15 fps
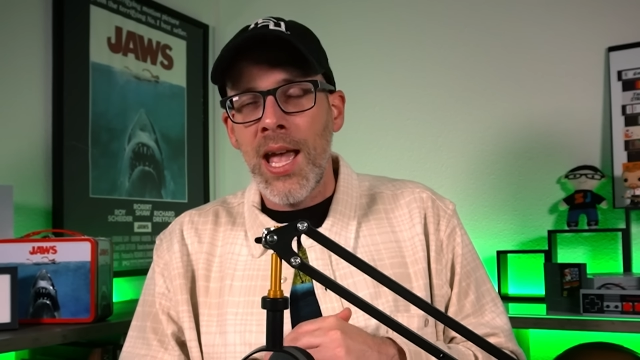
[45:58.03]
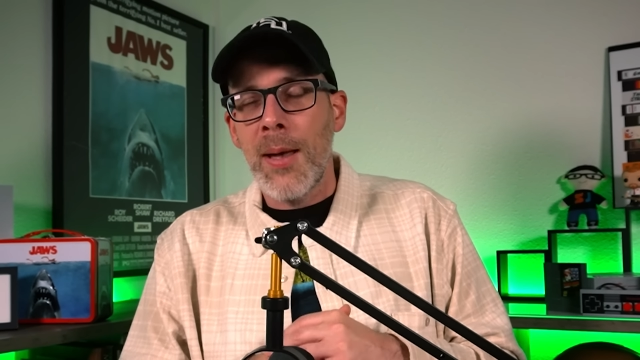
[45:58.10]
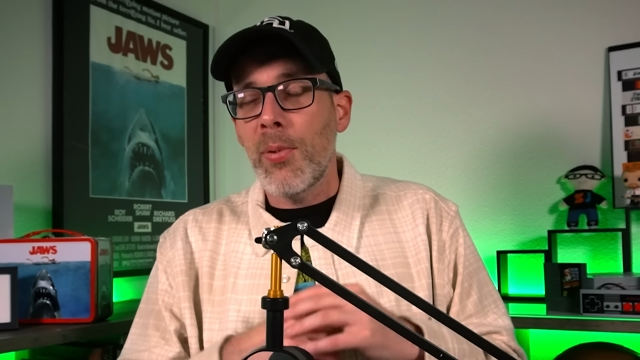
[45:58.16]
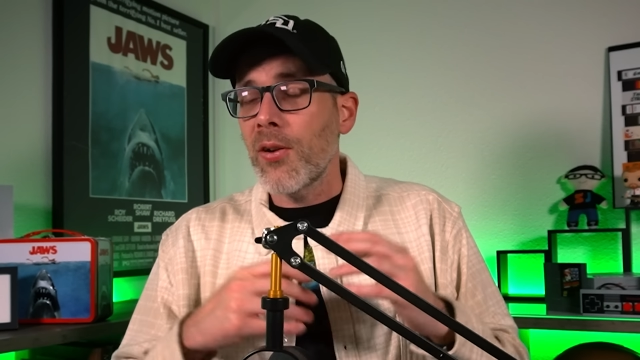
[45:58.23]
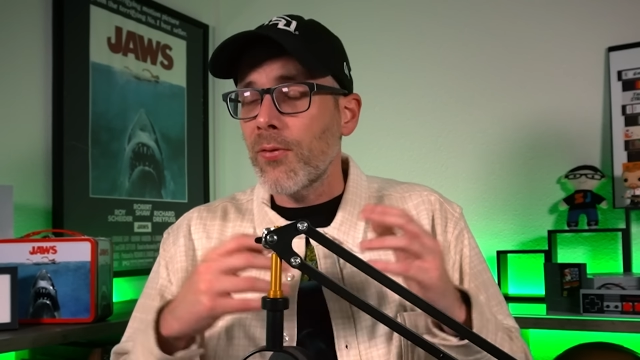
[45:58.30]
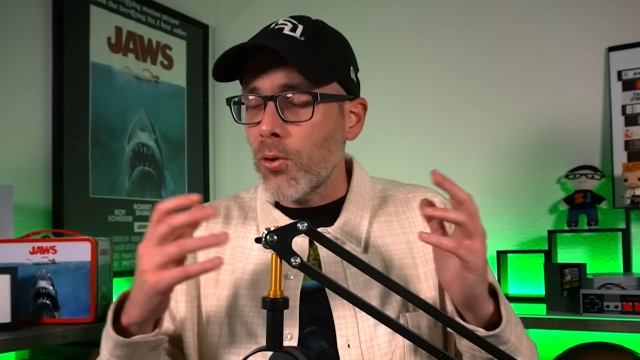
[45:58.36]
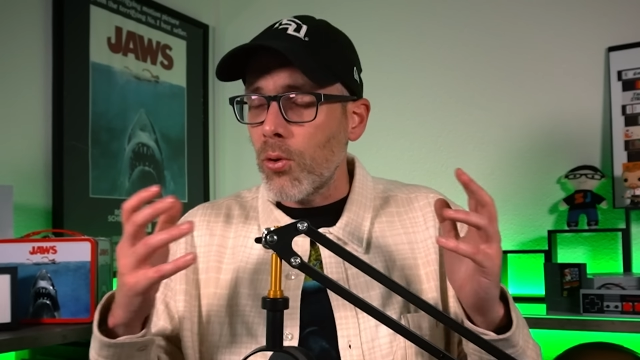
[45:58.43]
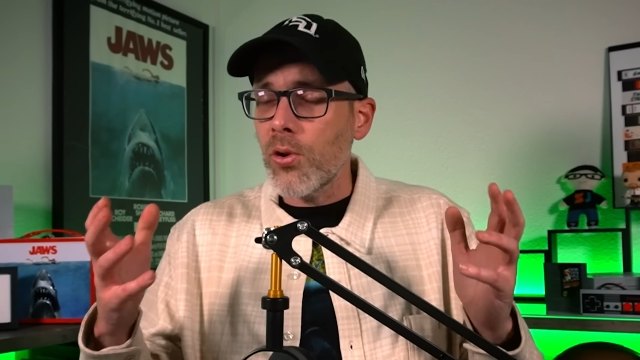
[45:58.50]

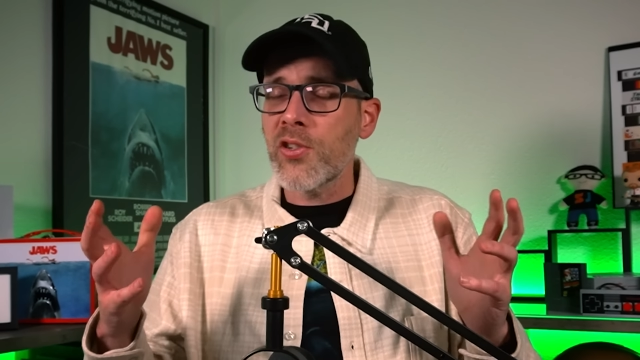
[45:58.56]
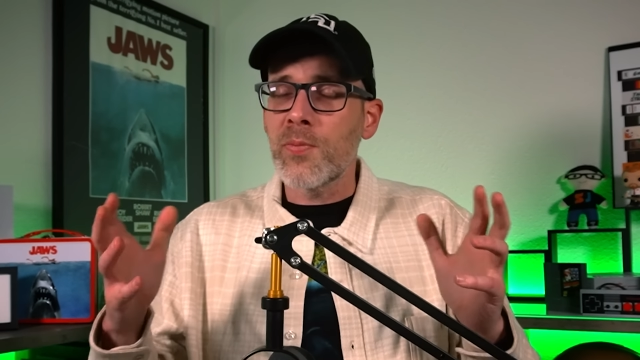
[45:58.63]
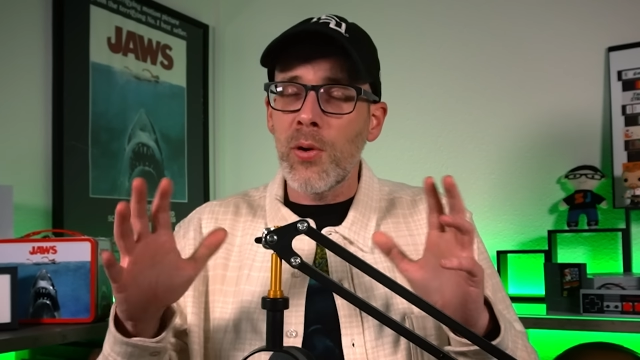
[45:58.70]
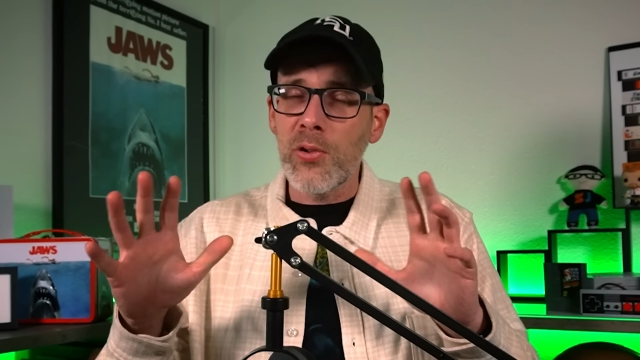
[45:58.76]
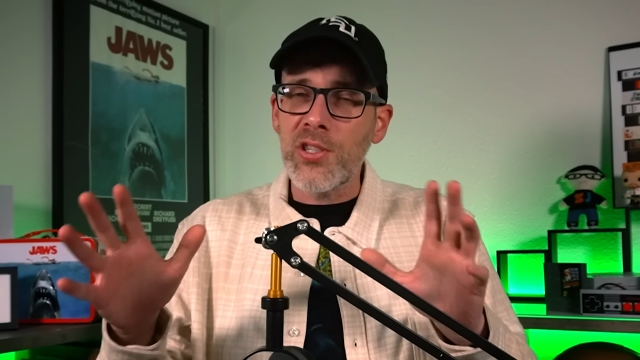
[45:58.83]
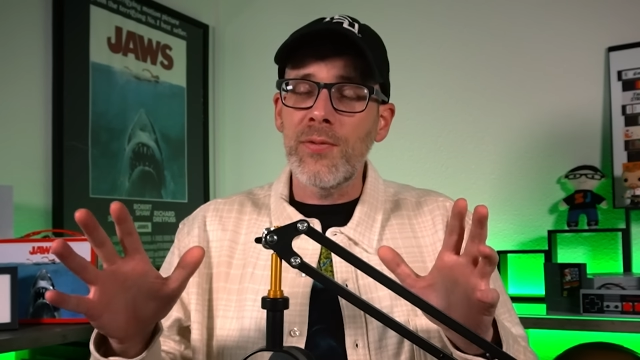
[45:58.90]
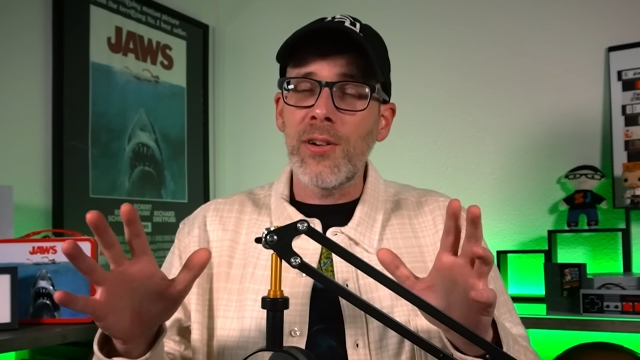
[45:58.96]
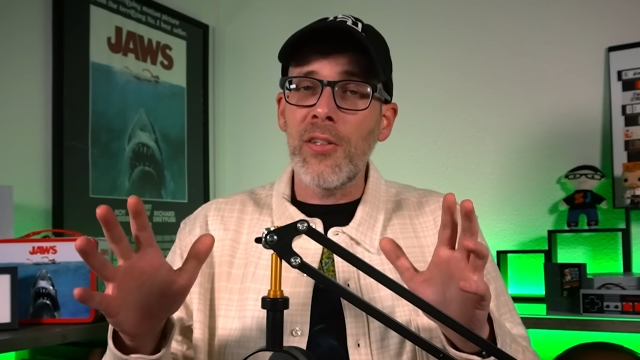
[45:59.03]
But of course,
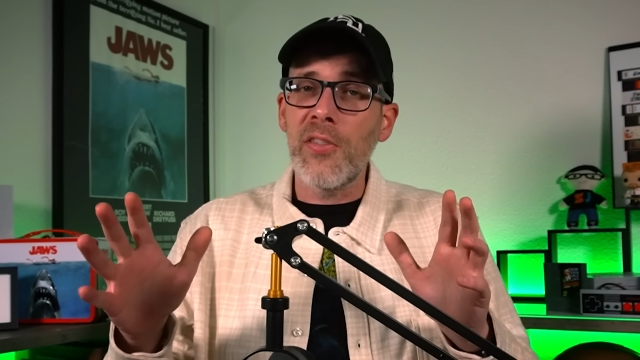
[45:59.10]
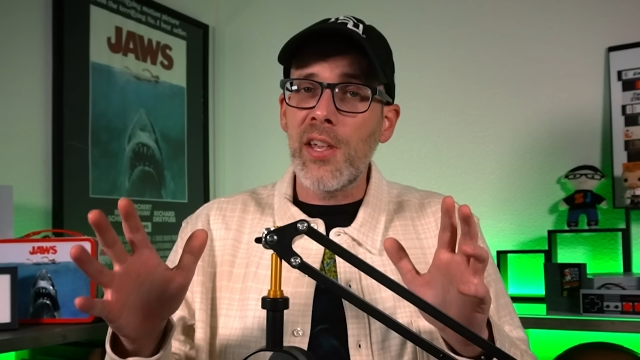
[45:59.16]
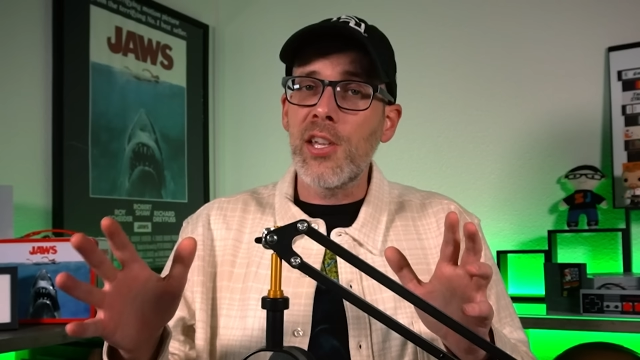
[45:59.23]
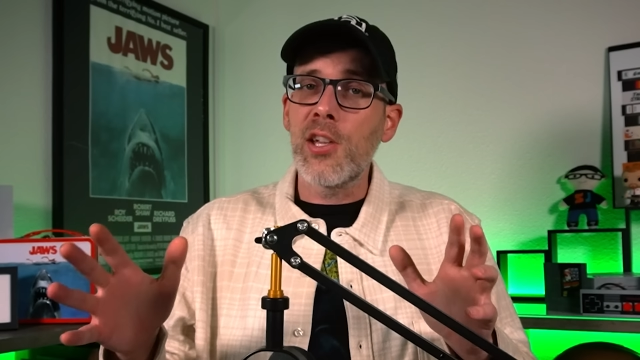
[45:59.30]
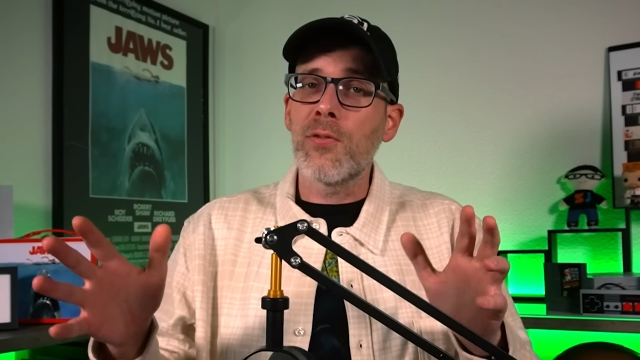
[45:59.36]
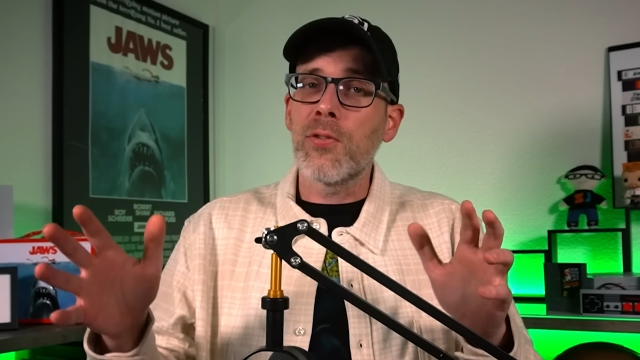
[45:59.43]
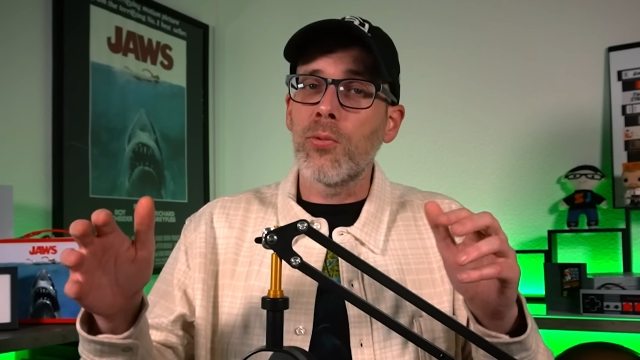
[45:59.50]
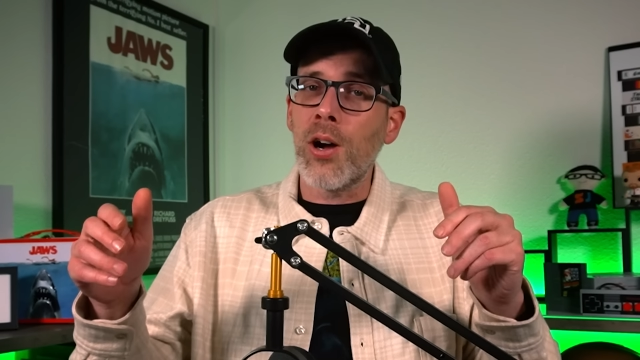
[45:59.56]
most of all, thank you for